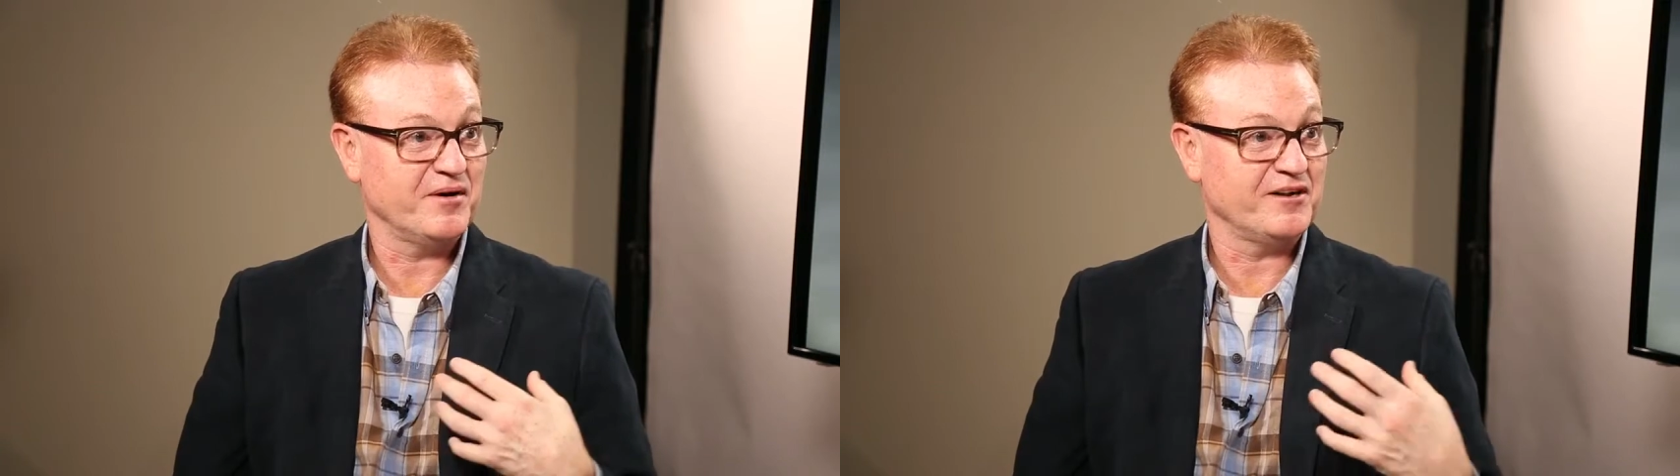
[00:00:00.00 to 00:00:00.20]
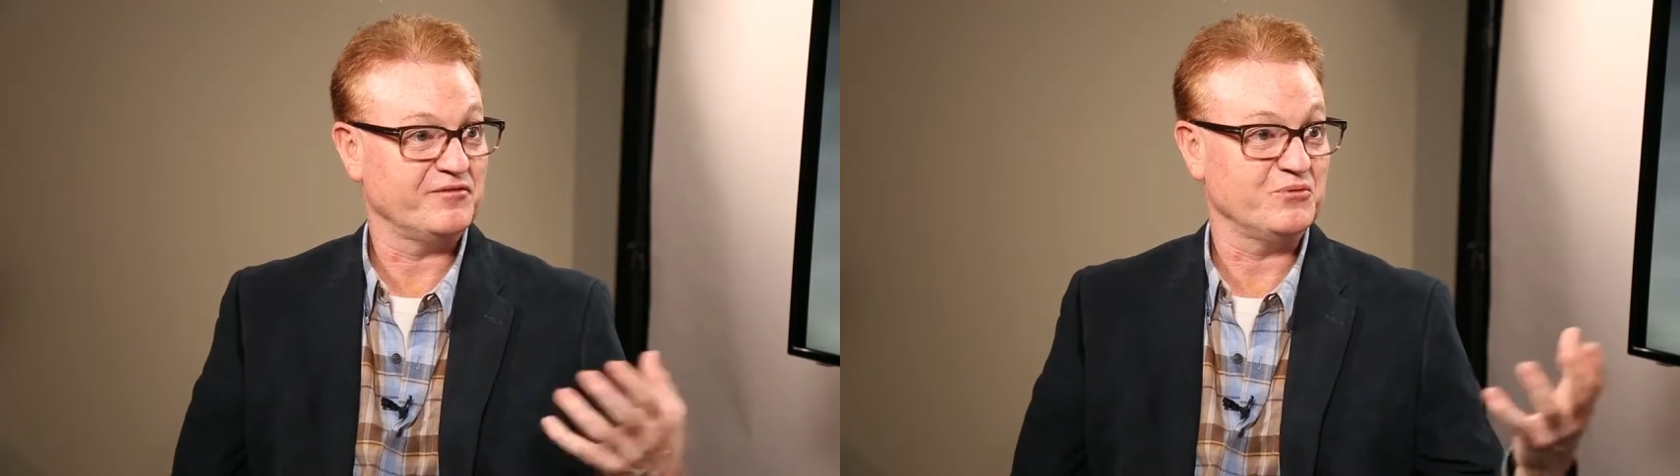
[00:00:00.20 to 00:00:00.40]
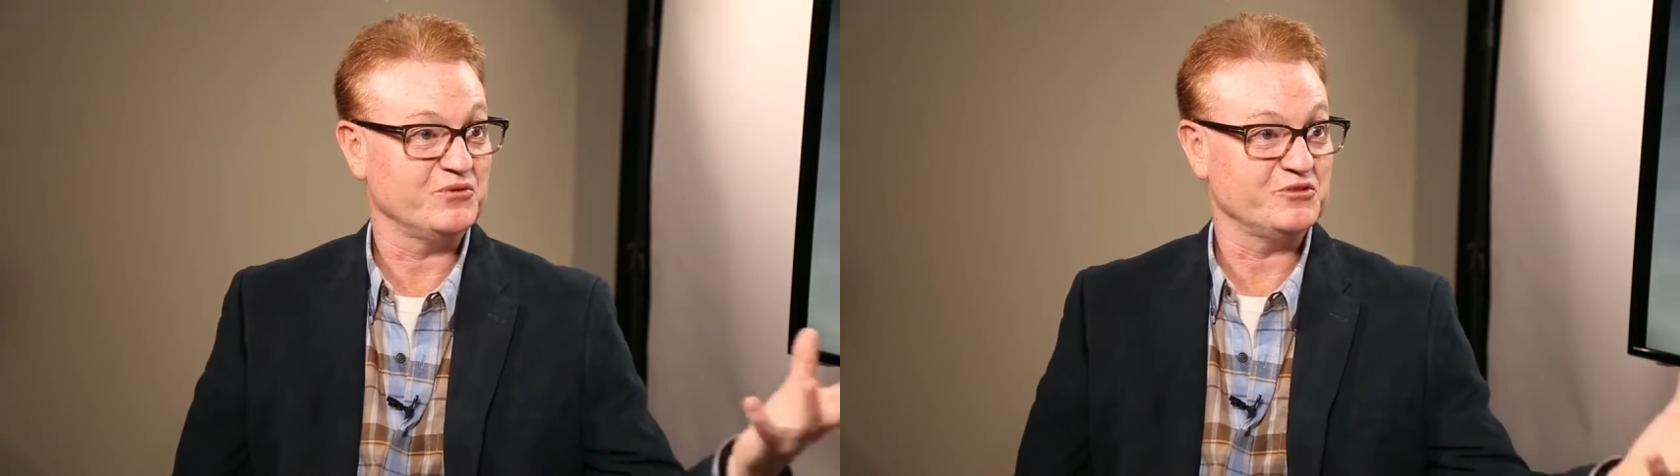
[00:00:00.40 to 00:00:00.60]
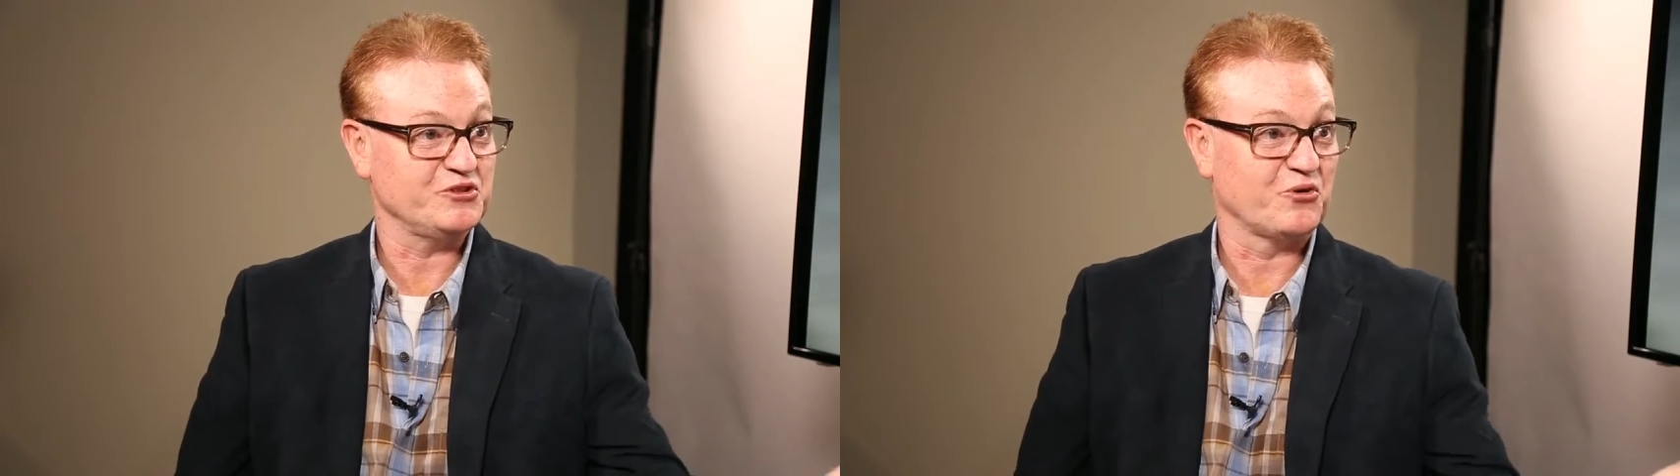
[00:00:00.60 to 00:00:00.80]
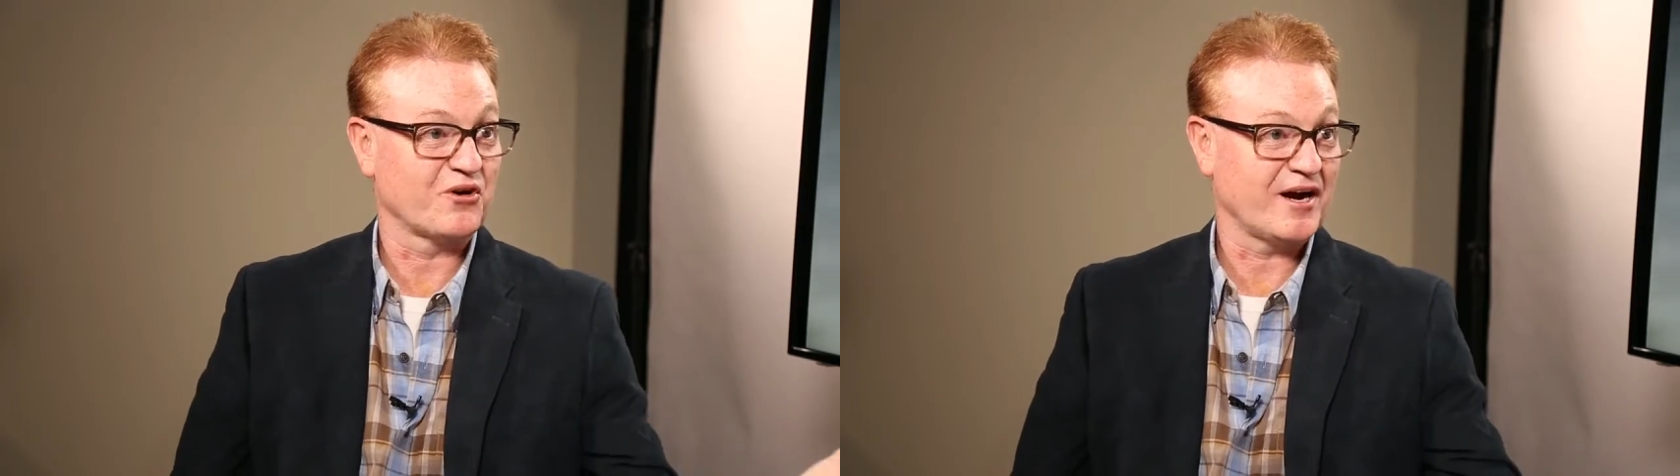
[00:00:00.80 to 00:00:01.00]
but if it
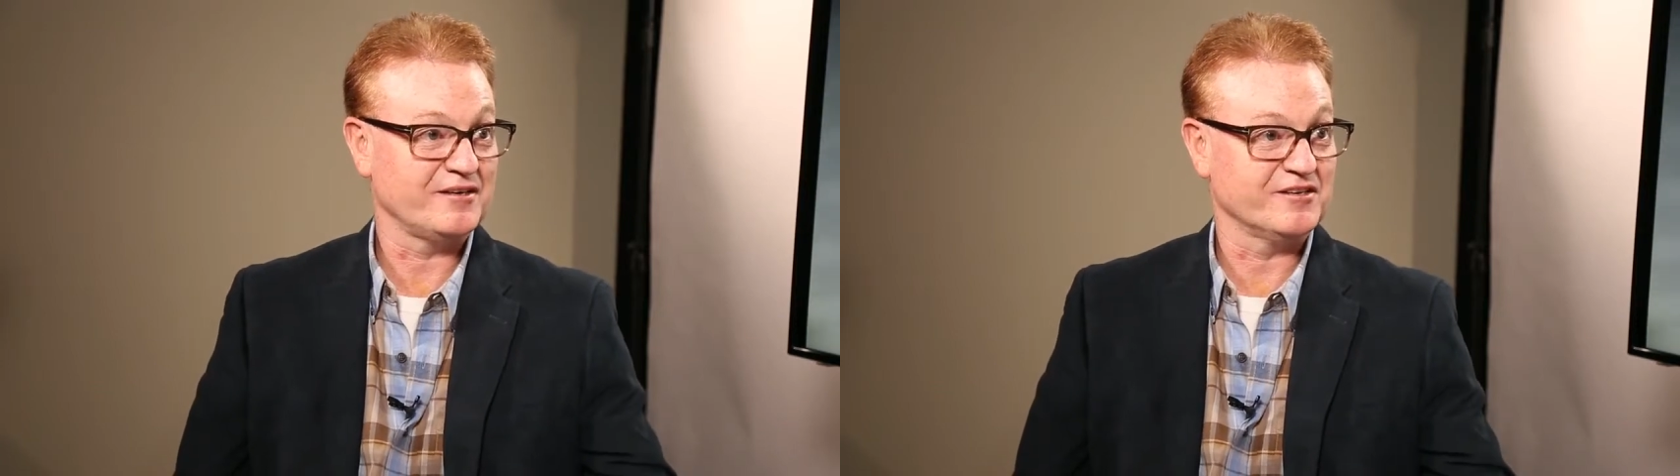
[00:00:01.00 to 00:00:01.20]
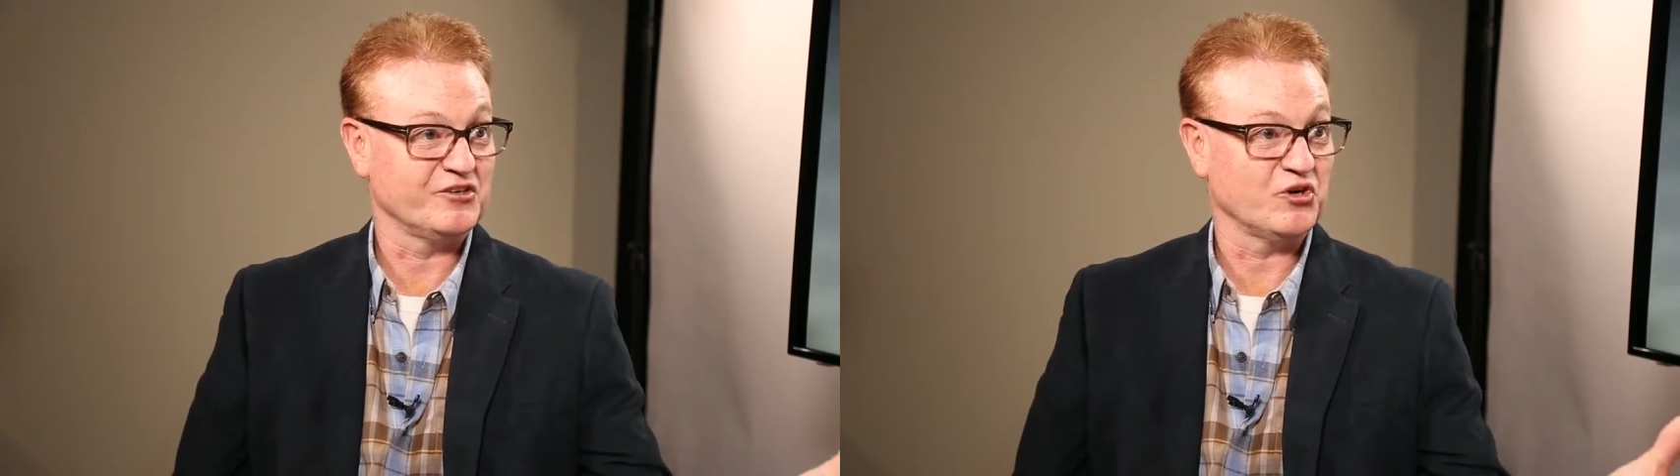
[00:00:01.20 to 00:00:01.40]
was your idea,